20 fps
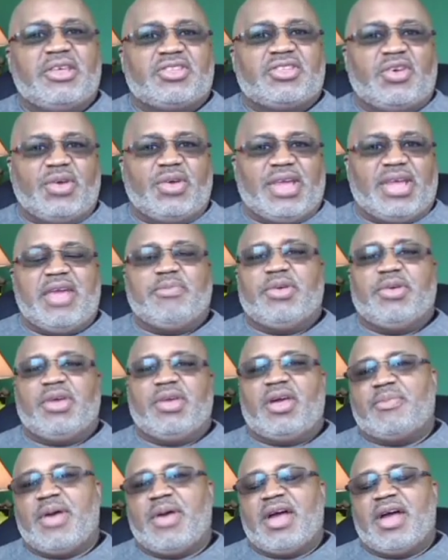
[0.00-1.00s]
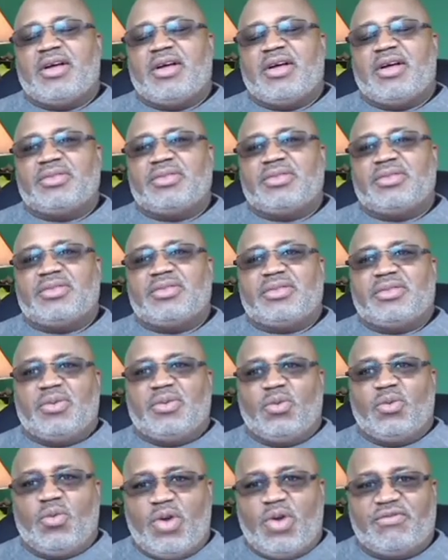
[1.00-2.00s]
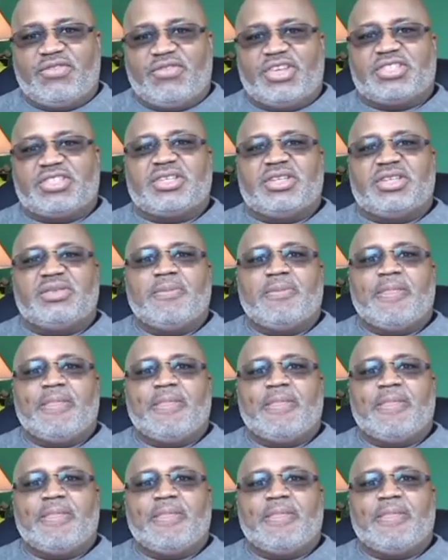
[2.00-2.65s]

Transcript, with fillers: so it can't be all about one vision